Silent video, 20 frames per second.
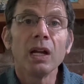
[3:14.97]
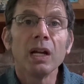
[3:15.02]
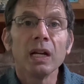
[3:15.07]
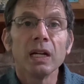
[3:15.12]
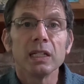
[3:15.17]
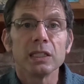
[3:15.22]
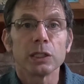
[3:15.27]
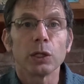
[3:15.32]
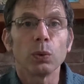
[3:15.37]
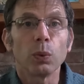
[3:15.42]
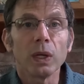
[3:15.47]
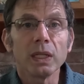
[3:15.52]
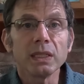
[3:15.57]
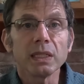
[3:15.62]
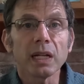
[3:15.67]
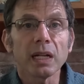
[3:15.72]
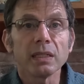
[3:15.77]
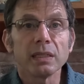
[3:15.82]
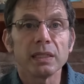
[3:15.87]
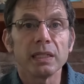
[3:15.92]
So once
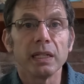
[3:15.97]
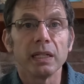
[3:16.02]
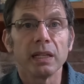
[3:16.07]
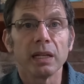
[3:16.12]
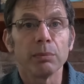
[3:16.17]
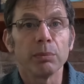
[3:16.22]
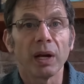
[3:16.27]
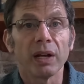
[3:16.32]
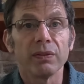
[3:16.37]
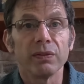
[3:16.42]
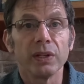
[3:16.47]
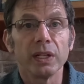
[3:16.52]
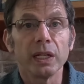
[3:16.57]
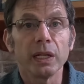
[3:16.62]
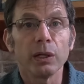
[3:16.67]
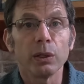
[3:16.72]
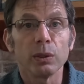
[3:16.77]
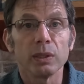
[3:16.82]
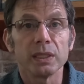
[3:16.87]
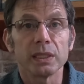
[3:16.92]
I see that my
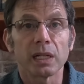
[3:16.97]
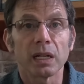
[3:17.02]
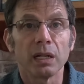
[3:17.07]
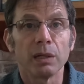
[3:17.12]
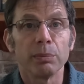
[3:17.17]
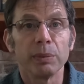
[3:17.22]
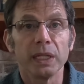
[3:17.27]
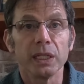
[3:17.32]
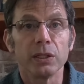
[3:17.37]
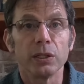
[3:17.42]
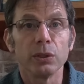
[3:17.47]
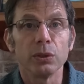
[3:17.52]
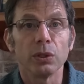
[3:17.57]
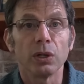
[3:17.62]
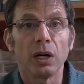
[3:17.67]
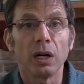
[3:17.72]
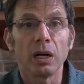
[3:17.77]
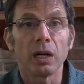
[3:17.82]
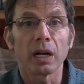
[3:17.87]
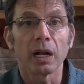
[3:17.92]
video is going to be too
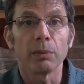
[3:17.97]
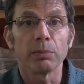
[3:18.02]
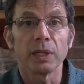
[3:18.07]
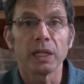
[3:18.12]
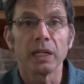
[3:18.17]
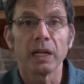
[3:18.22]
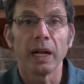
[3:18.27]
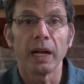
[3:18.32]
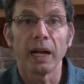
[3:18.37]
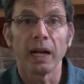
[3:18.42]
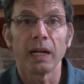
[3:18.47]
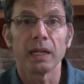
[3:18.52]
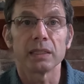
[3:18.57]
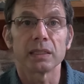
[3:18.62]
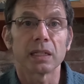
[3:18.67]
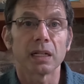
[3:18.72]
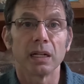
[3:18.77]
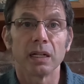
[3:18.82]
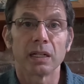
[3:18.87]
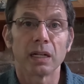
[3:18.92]
long, I'm going to ask
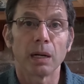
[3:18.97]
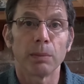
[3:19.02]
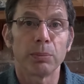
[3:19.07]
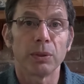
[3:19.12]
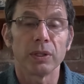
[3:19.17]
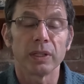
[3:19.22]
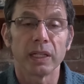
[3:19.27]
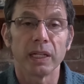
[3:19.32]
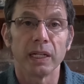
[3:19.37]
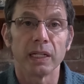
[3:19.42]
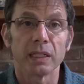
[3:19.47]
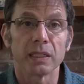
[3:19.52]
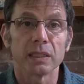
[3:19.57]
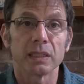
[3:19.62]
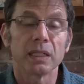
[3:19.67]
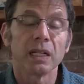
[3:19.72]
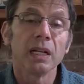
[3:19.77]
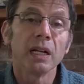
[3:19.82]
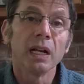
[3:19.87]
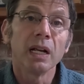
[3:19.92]
a couple things.
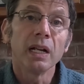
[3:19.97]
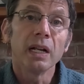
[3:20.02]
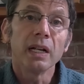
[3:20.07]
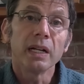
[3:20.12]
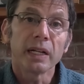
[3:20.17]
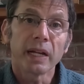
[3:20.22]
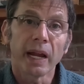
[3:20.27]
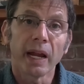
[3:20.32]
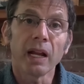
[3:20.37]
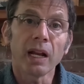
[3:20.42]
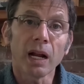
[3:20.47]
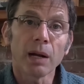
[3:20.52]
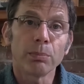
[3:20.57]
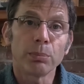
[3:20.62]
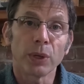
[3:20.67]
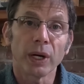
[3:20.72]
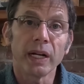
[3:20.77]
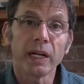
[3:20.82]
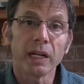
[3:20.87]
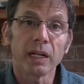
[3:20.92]
Can I
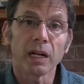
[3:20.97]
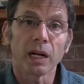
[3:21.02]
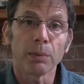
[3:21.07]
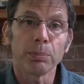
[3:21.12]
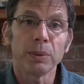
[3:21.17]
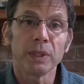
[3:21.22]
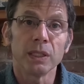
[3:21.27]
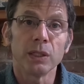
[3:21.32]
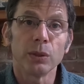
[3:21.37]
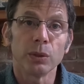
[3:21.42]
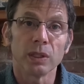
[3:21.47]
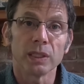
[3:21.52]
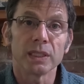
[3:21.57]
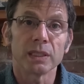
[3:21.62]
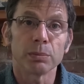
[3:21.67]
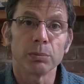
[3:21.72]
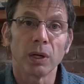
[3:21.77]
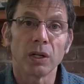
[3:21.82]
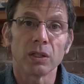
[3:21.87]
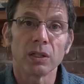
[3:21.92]
break it up into a
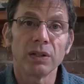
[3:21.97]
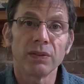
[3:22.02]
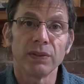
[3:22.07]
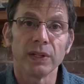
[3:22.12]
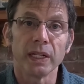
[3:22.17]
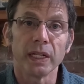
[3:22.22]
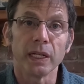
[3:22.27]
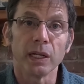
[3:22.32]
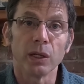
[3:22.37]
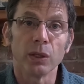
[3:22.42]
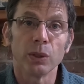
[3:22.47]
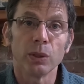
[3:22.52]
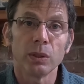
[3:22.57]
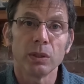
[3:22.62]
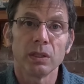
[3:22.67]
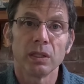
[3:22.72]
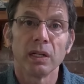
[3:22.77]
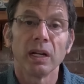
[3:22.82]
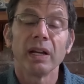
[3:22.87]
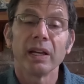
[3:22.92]
smaller video?
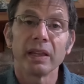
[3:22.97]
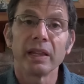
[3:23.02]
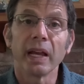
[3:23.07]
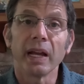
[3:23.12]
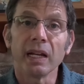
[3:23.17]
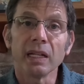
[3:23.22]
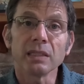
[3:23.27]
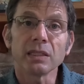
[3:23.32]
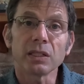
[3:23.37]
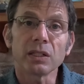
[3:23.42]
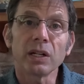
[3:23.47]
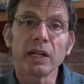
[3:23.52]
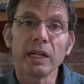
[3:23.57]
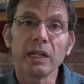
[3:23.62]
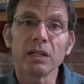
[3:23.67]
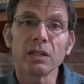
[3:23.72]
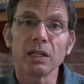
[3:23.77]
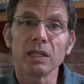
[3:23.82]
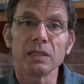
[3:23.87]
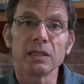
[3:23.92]
The answer
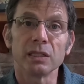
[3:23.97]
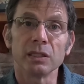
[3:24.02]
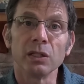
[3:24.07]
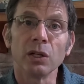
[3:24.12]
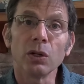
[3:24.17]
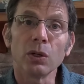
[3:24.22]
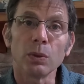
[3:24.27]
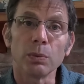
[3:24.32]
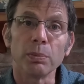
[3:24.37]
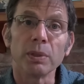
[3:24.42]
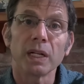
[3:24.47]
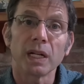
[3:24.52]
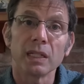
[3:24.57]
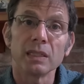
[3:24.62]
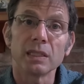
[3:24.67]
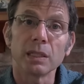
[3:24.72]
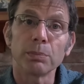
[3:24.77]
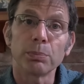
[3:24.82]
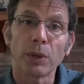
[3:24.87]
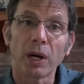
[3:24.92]
here is no, because
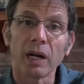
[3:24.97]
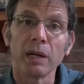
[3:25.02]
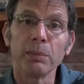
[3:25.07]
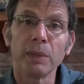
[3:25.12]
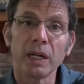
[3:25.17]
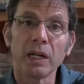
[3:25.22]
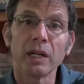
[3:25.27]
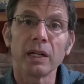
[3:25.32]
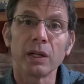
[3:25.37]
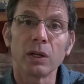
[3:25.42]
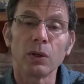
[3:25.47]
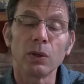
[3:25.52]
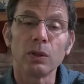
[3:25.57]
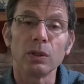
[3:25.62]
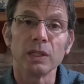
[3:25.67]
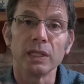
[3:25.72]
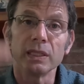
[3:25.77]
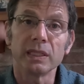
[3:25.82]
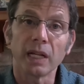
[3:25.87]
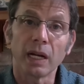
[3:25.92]
a primary goal
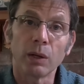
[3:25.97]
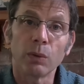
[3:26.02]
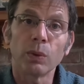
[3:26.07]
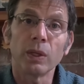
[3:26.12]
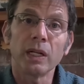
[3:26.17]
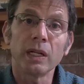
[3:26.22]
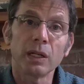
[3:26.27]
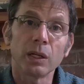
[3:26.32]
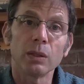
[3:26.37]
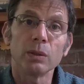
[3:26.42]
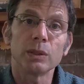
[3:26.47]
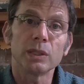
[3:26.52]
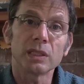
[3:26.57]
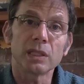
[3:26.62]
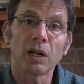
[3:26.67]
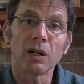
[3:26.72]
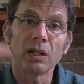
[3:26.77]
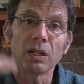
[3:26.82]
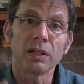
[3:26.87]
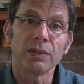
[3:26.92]
is I want to go
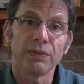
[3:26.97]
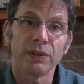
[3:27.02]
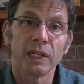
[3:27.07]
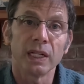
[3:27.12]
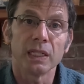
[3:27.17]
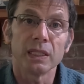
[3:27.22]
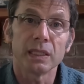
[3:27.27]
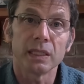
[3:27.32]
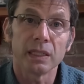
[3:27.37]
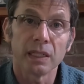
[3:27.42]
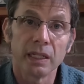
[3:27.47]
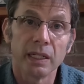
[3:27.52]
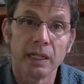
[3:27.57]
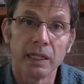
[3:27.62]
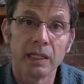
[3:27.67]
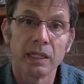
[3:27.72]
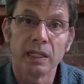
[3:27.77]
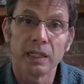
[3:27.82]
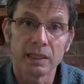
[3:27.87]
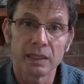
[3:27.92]
start to finish
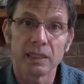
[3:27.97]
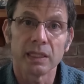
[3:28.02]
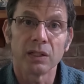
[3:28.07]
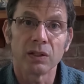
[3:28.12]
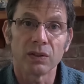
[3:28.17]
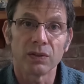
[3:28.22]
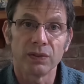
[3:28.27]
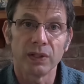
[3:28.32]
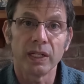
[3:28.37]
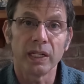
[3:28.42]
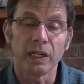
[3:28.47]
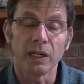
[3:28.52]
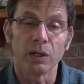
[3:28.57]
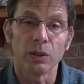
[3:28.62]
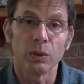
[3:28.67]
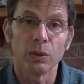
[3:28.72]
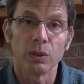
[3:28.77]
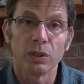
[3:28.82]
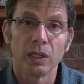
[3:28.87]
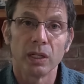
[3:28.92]
in a single
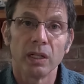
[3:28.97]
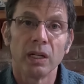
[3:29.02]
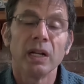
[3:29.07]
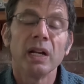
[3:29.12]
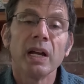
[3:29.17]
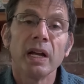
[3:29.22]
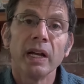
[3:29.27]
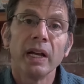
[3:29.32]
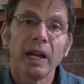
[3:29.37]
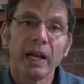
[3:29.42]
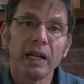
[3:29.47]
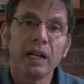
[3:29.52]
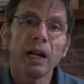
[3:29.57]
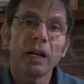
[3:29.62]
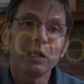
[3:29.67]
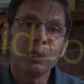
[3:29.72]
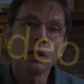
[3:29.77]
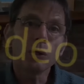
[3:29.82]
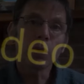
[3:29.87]
video. And I know